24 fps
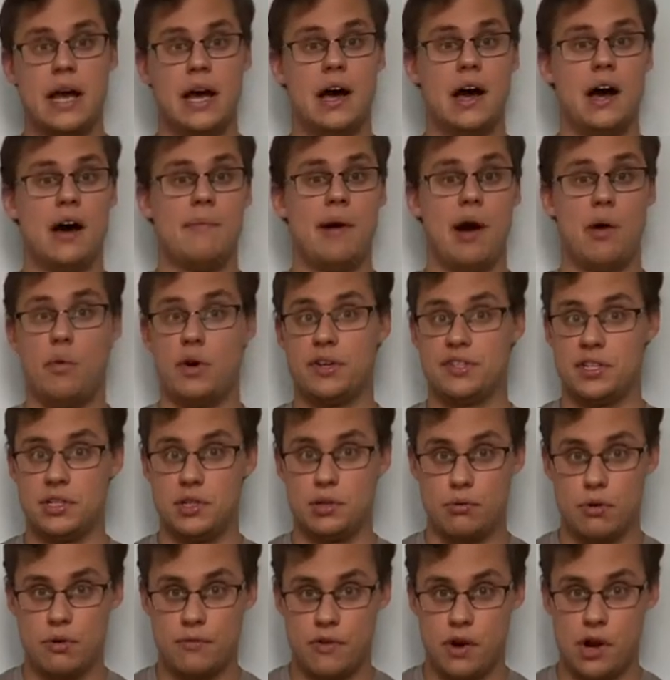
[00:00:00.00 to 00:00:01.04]
Um, I wasn't
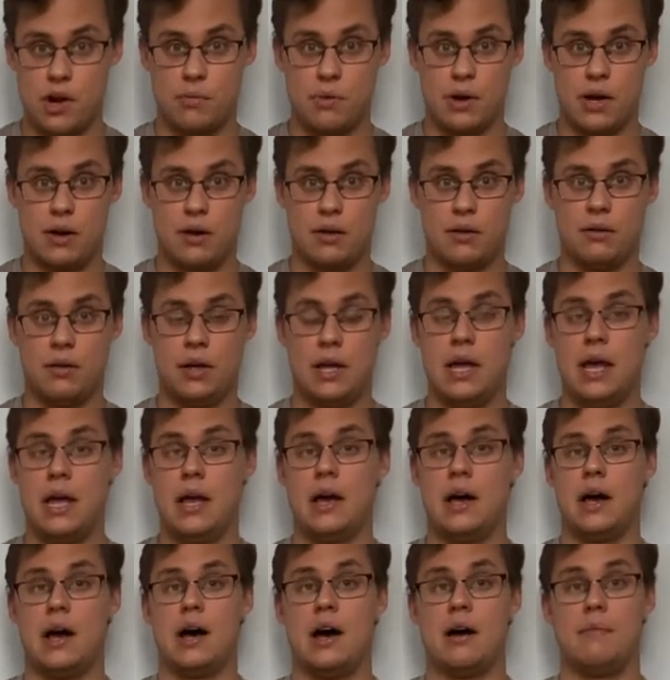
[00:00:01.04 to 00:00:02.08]
doing very well
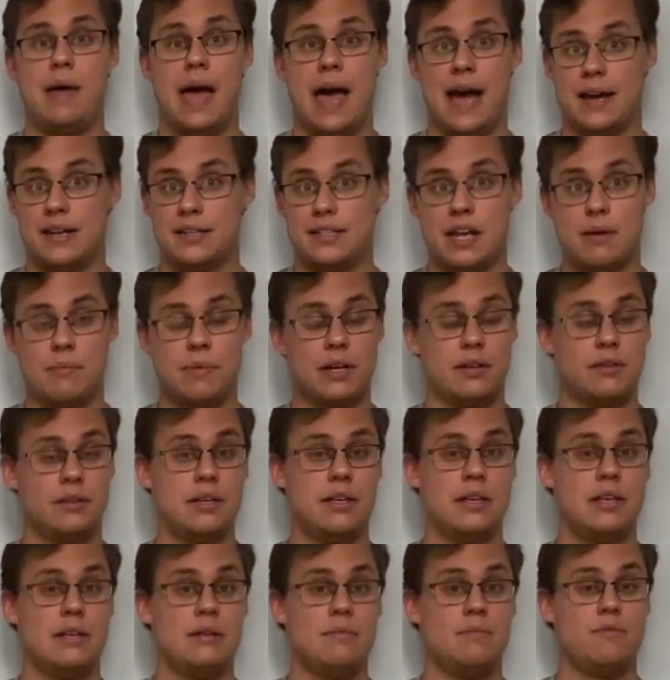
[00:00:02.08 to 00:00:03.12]
um,
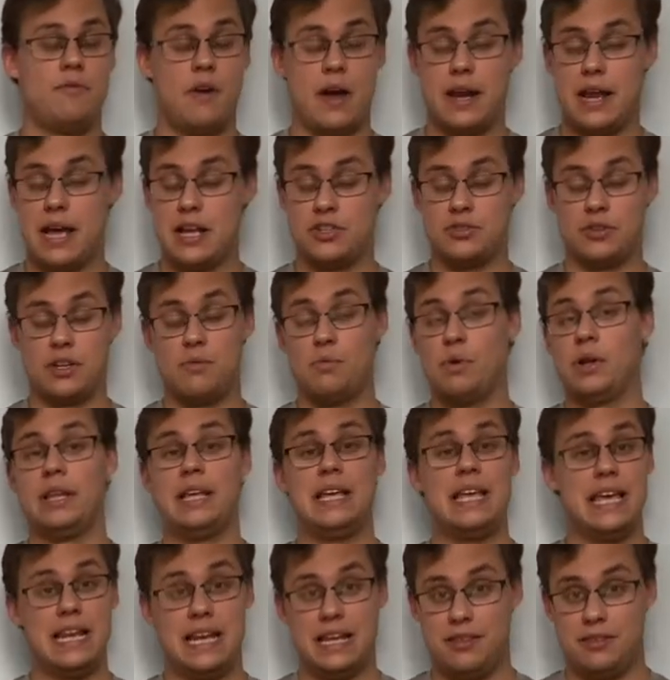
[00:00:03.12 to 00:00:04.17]
academically, financially,
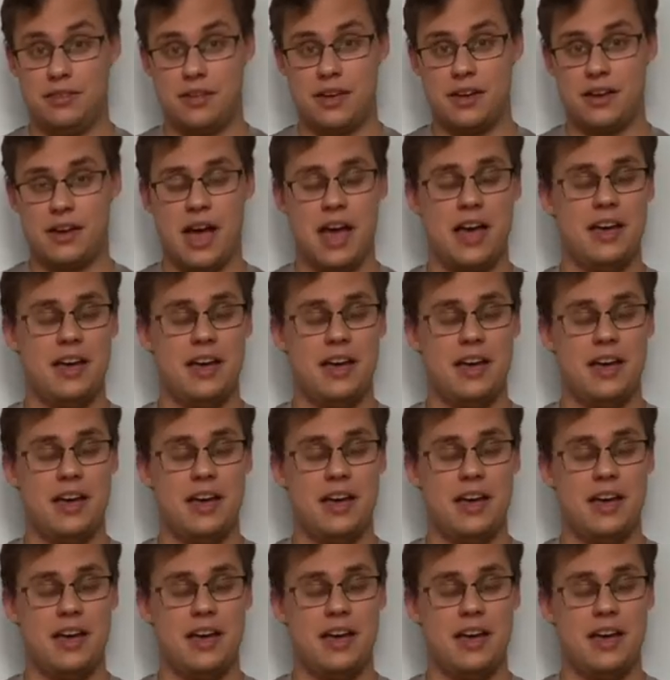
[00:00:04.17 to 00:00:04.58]
really anything.